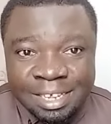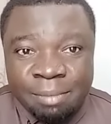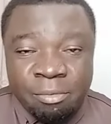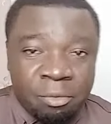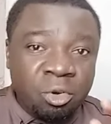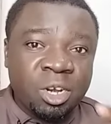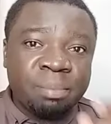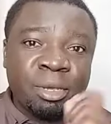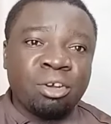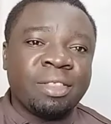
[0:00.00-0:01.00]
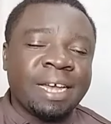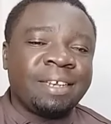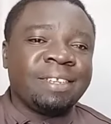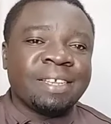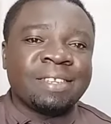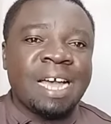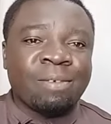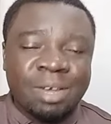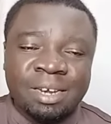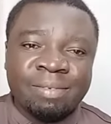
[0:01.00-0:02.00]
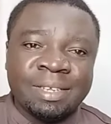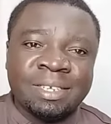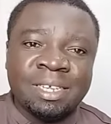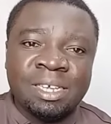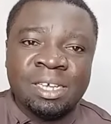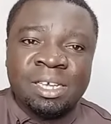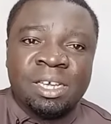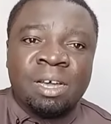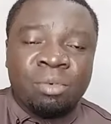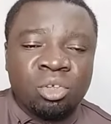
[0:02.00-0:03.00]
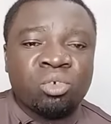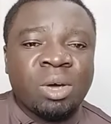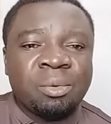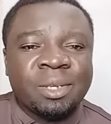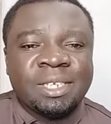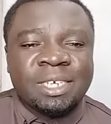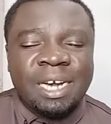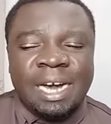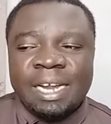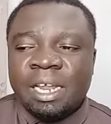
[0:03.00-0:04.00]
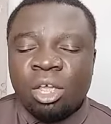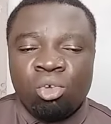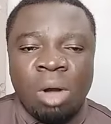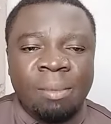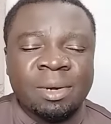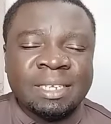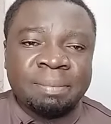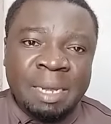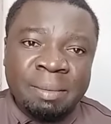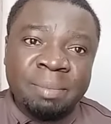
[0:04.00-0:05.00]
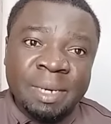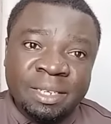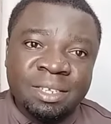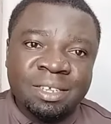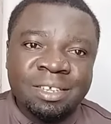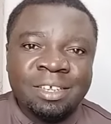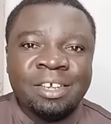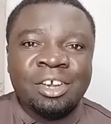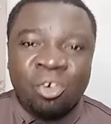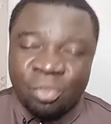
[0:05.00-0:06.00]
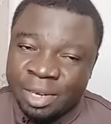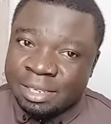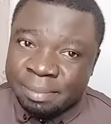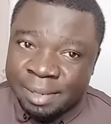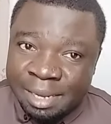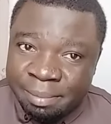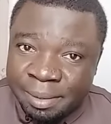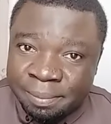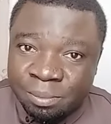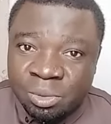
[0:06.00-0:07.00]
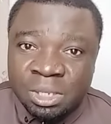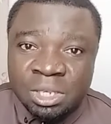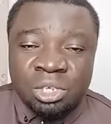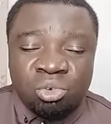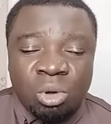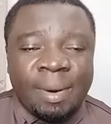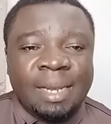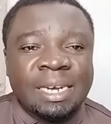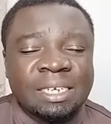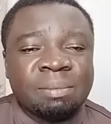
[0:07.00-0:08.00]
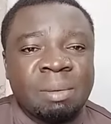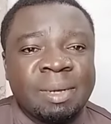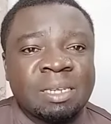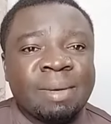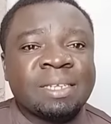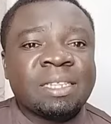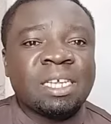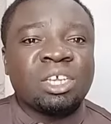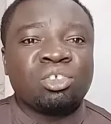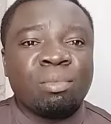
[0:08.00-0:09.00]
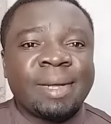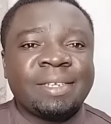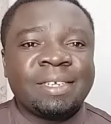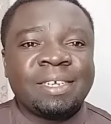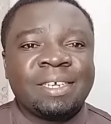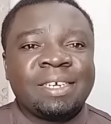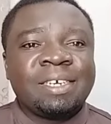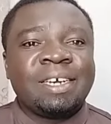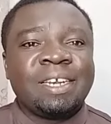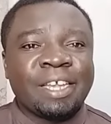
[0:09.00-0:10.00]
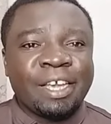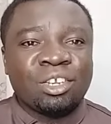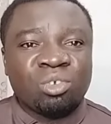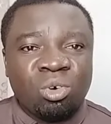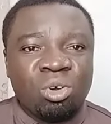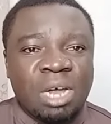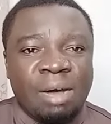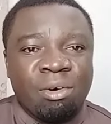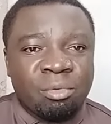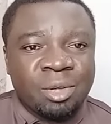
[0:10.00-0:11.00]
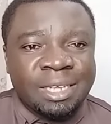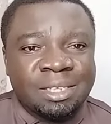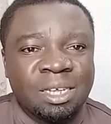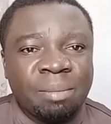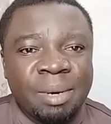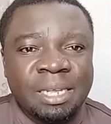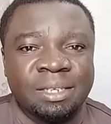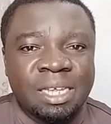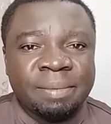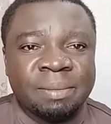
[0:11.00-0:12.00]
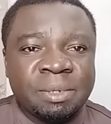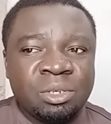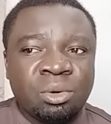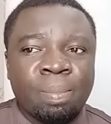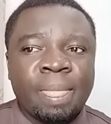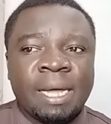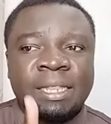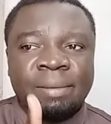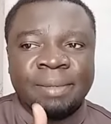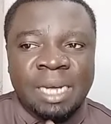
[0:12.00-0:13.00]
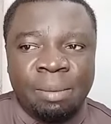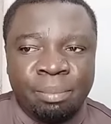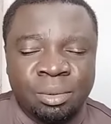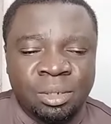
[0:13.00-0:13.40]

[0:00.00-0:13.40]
Before we go deep into that, just a quick request. For those who are watching and you have not subscribed, please consider subscribing. To our returning subscribers, a massive thank you so much. And again, to all our viewers, please give this video a thumbs up.